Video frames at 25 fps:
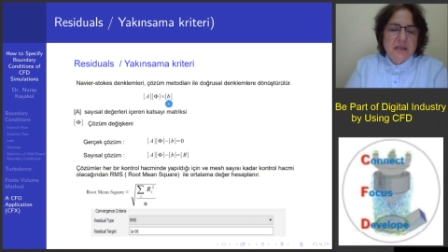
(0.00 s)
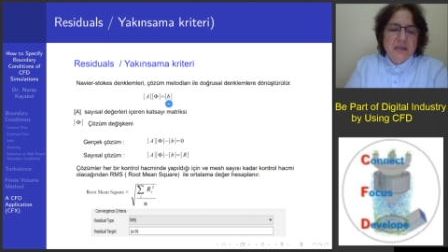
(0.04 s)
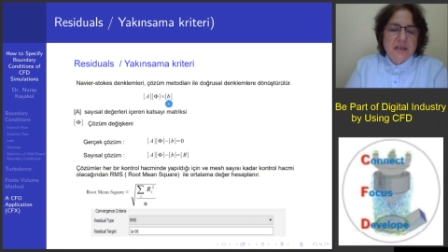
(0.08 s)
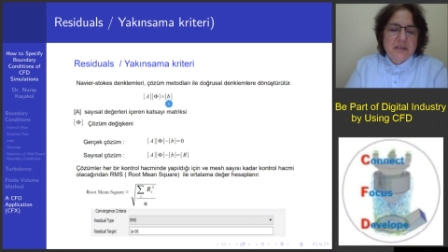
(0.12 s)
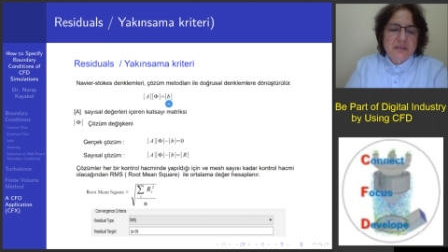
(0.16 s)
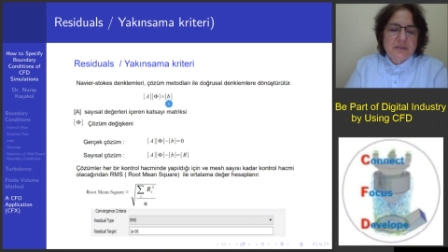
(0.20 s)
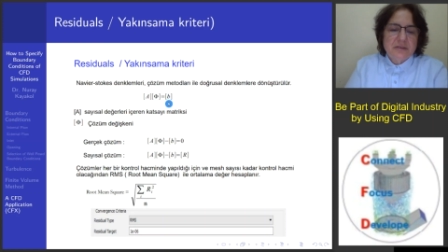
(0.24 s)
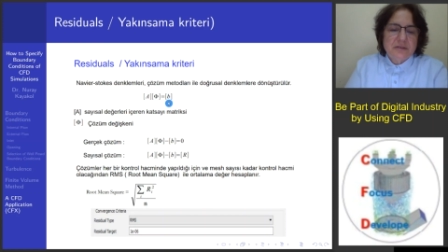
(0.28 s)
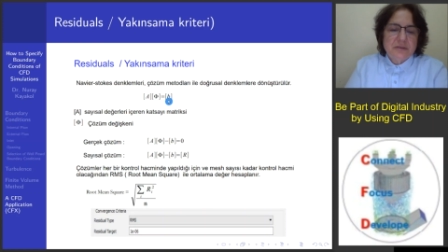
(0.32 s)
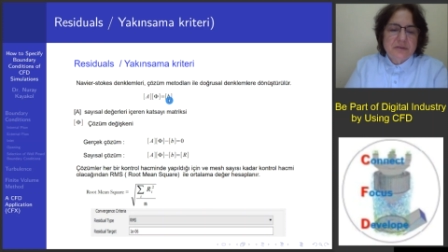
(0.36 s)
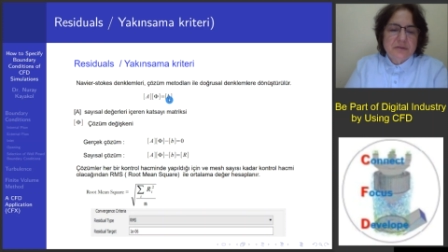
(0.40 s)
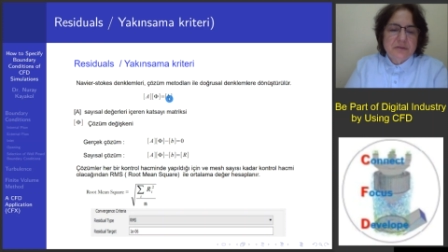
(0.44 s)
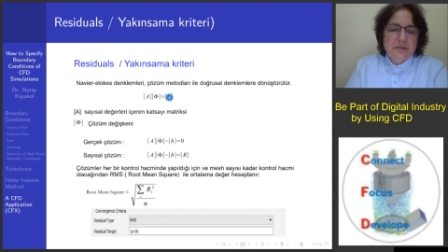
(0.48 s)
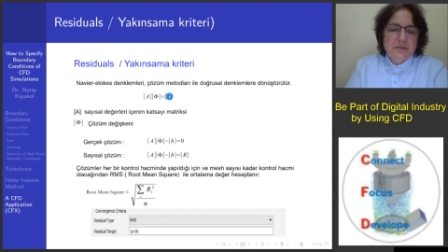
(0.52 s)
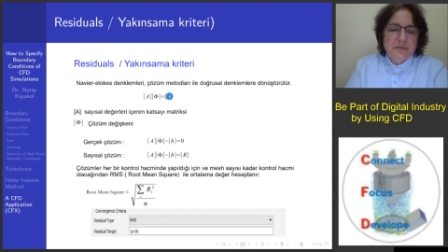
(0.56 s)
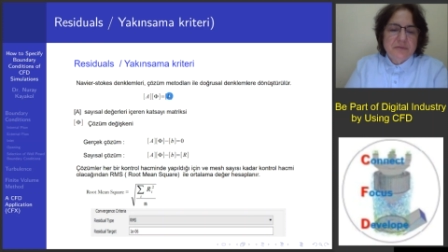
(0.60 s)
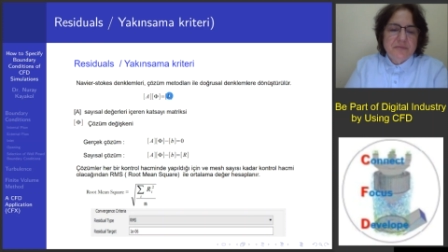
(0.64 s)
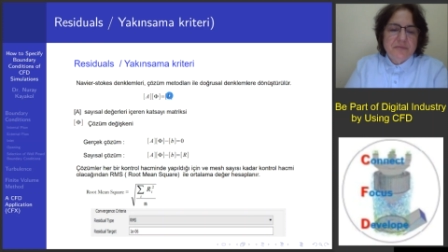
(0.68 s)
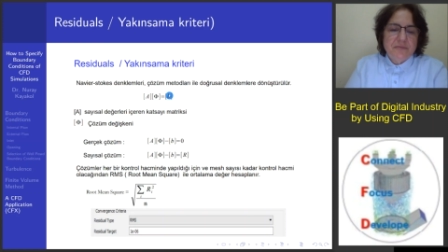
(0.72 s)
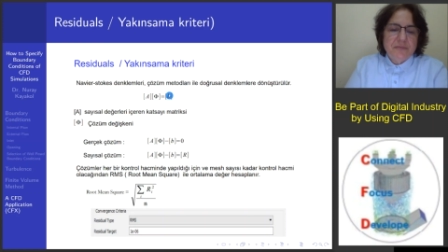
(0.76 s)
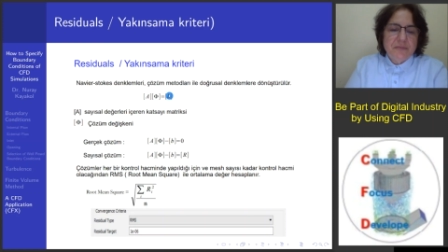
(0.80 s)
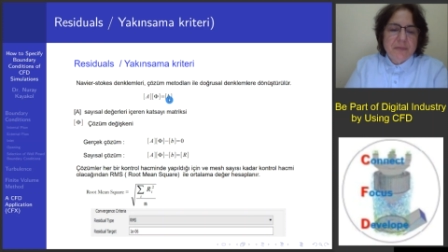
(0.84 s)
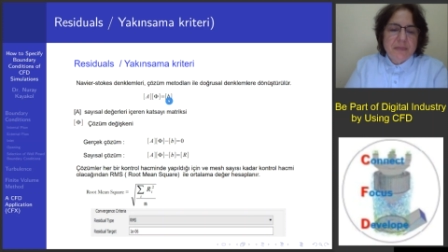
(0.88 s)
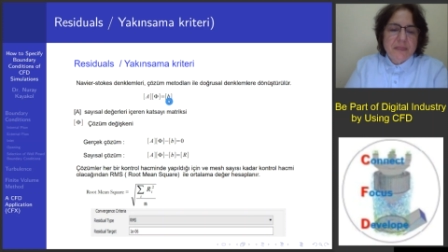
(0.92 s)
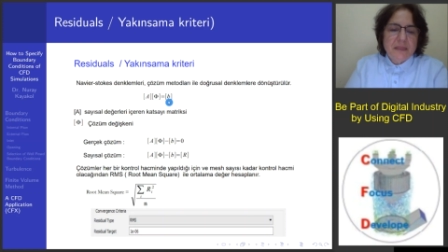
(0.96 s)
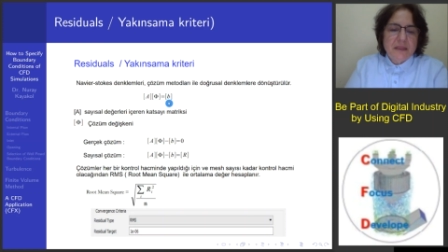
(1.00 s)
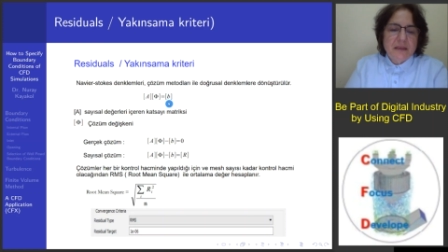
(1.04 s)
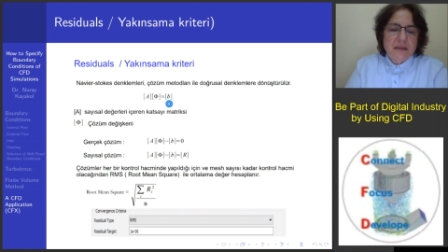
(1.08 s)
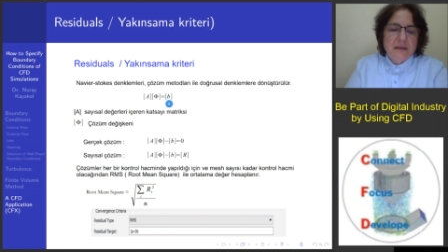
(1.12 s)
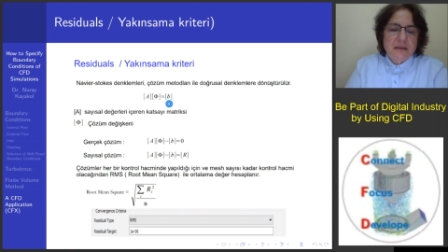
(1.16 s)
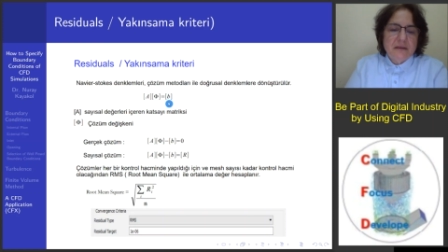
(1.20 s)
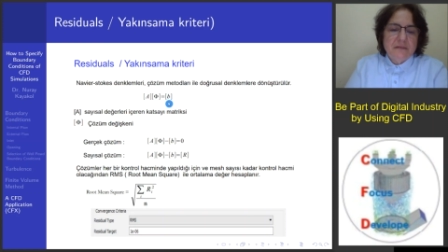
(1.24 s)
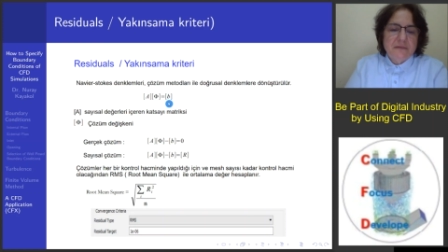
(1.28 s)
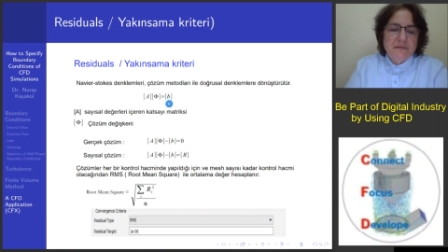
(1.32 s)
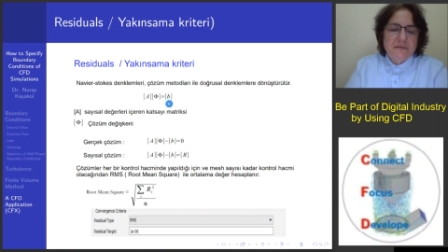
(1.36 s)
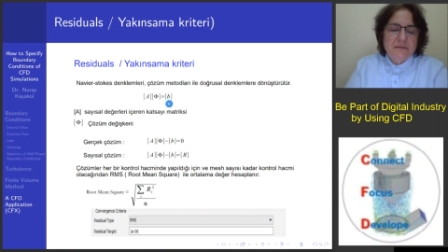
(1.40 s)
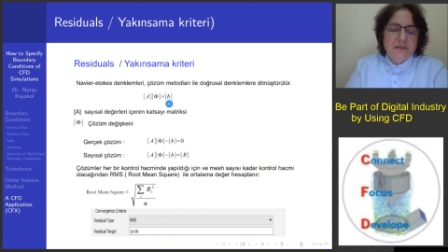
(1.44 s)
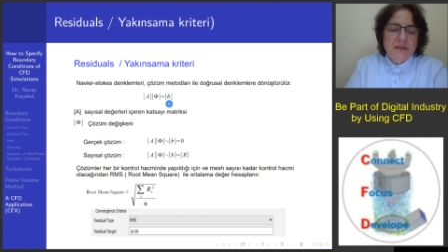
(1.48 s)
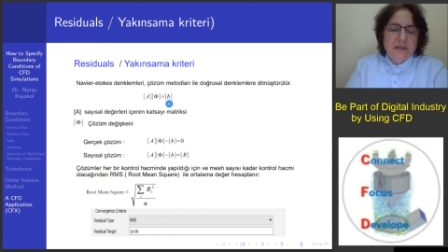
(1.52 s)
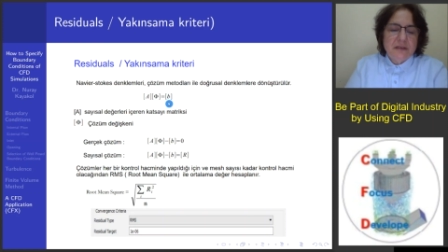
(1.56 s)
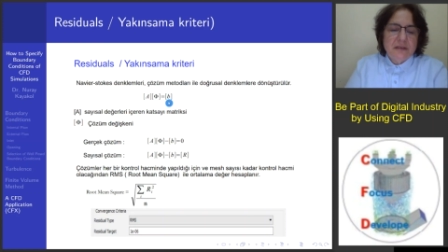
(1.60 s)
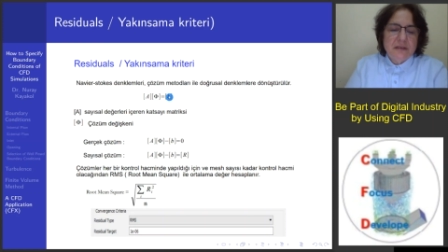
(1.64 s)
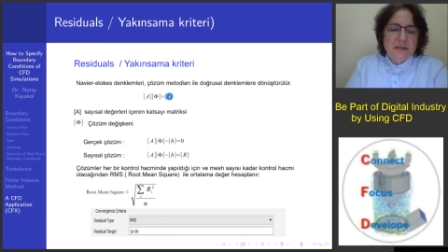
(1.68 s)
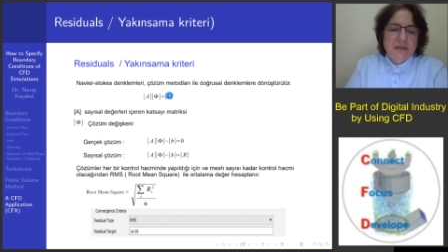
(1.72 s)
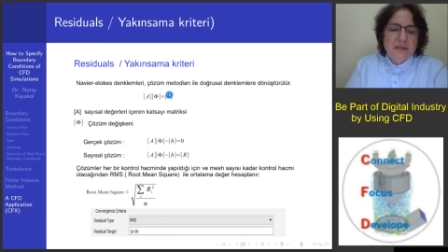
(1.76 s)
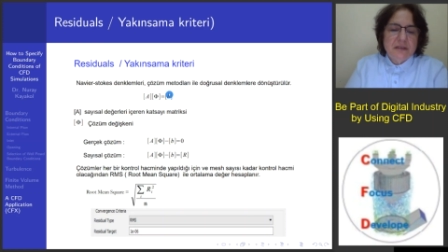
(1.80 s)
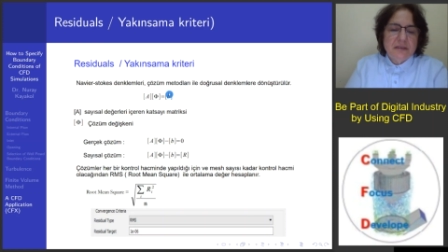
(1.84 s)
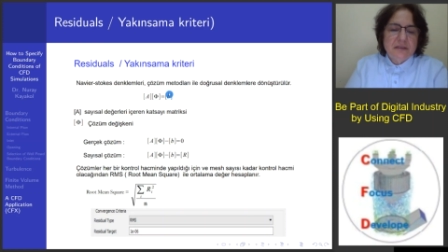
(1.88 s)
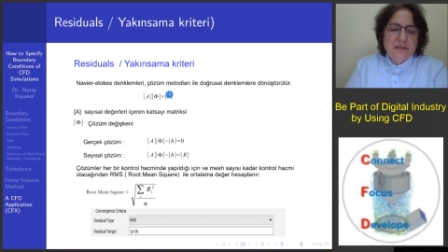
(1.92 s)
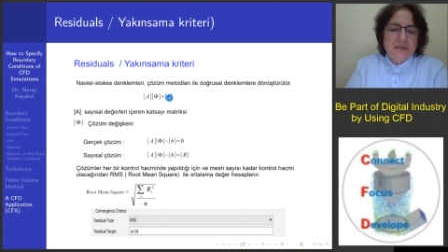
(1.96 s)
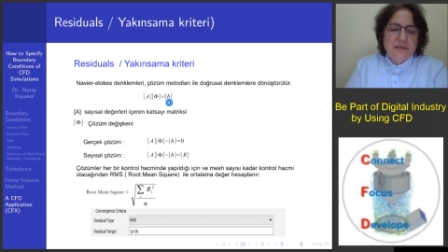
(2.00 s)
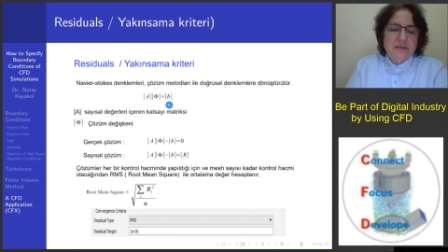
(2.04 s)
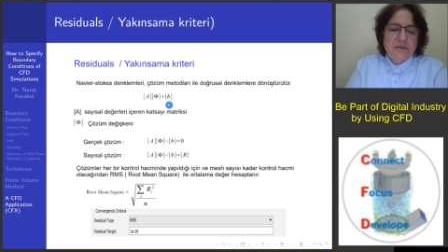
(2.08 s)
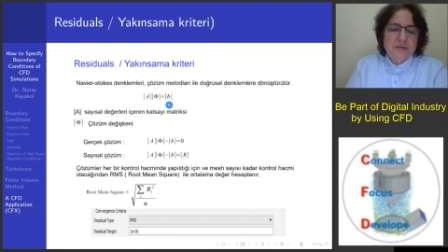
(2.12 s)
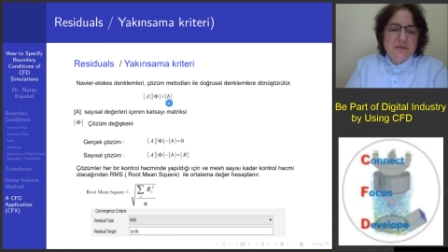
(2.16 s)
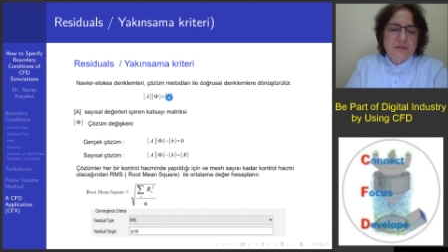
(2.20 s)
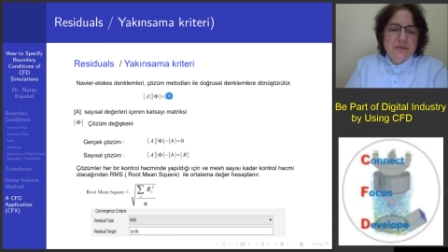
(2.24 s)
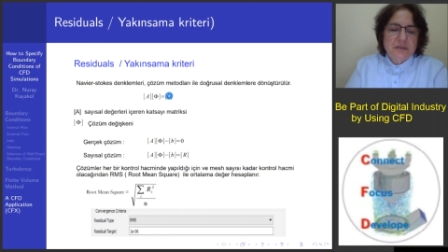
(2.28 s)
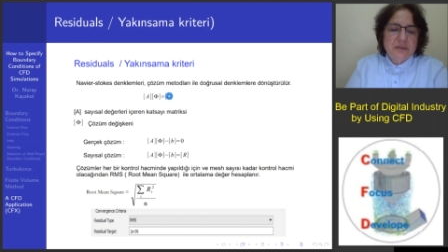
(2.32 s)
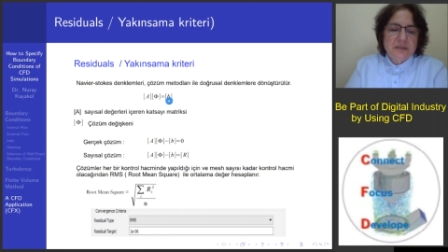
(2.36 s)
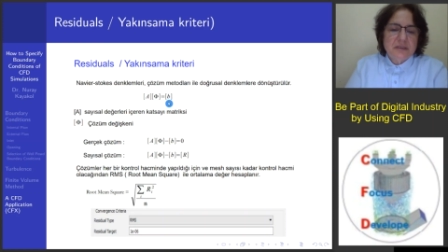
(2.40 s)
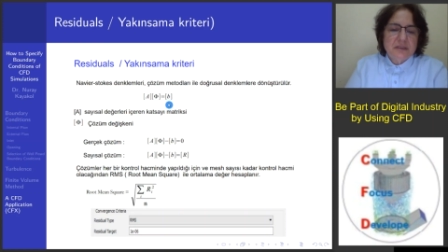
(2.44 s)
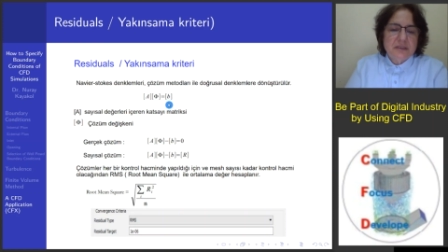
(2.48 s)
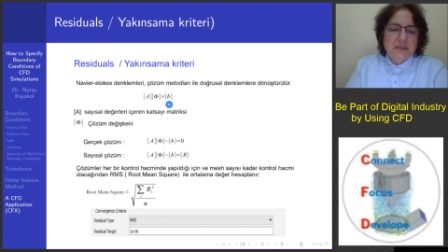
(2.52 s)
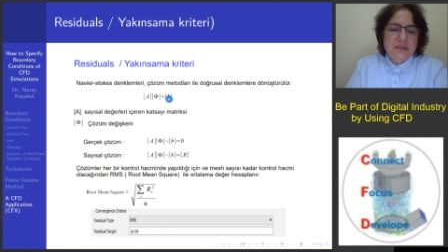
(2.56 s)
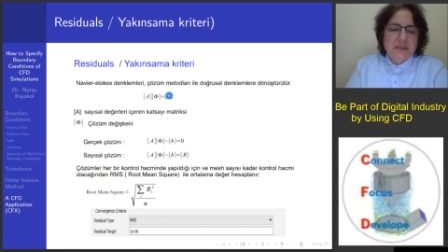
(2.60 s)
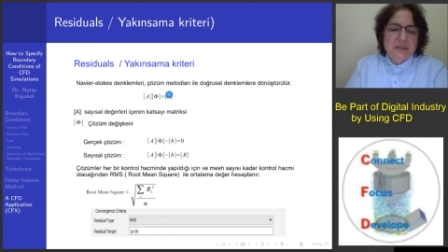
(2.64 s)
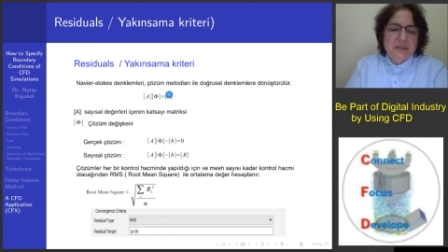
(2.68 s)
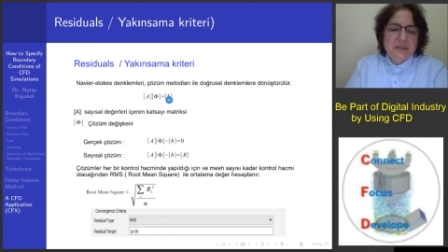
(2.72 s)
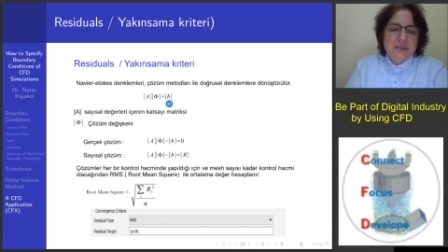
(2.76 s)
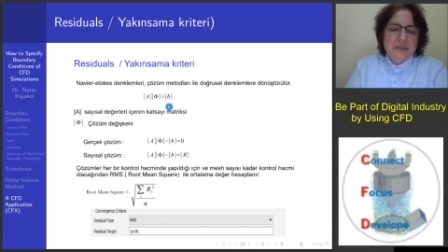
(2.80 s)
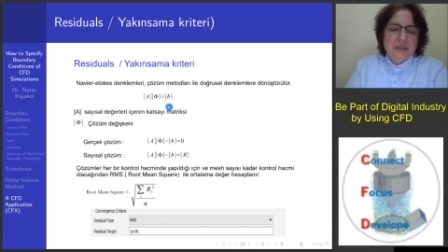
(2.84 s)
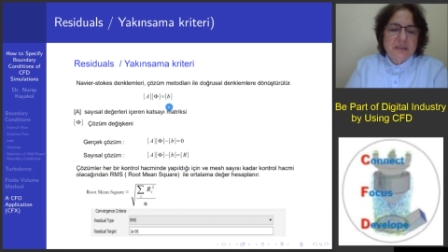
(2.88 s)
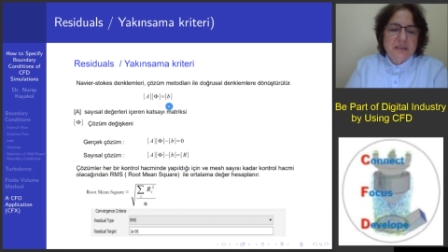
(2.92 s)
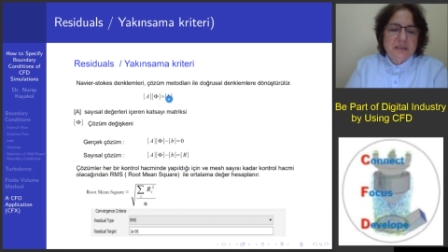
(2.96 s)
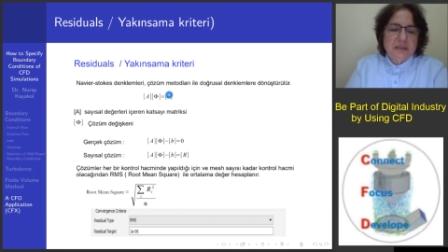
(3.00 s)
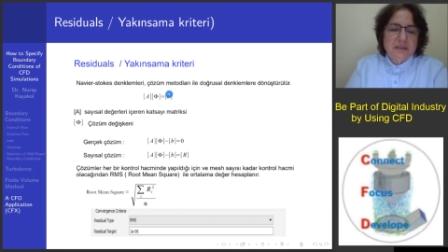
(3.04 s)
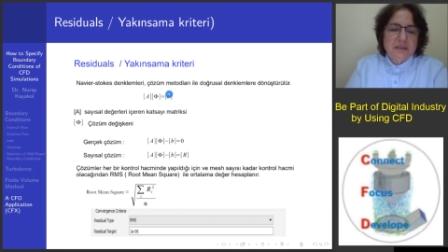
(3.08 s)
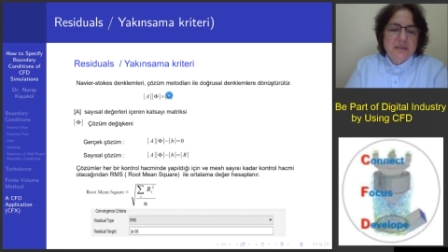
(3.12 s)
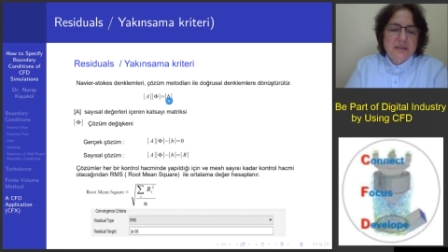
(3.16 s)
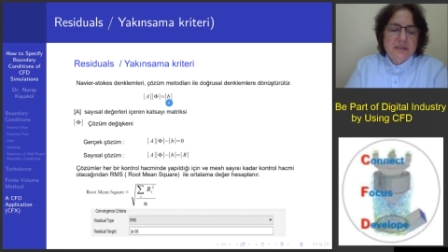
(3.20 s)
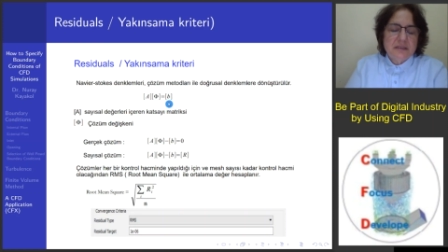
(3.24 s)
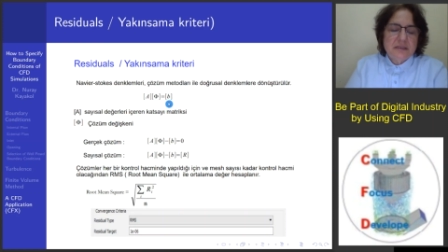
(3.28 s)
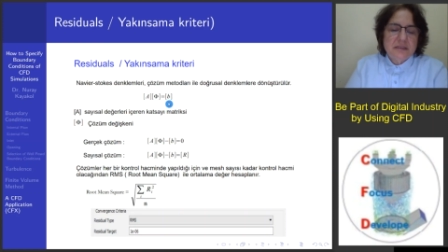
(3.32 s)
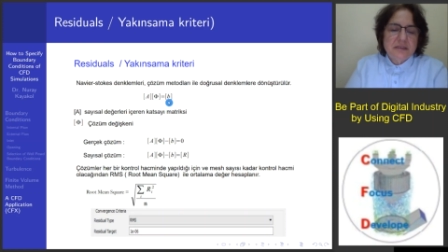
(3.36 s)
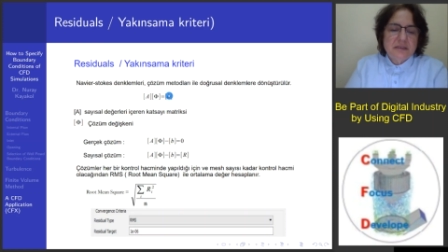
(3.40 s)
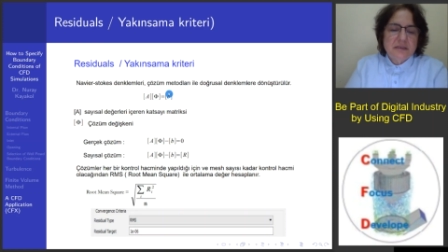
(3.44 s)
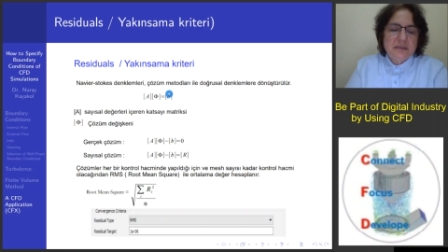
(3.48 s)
So if so this is in this